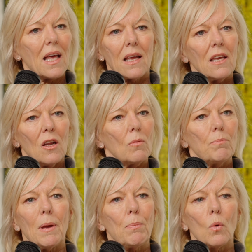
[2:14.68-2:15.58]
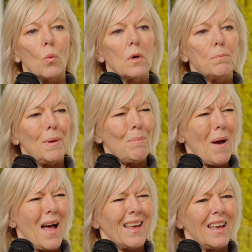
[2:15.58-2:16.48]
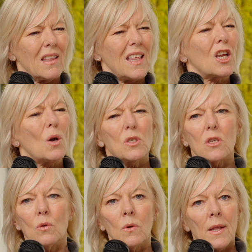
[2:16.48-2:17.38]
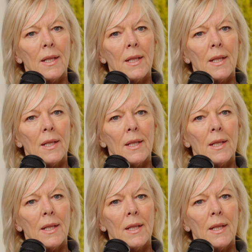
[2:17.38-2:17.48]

that, you know, people would be buying, they'd go to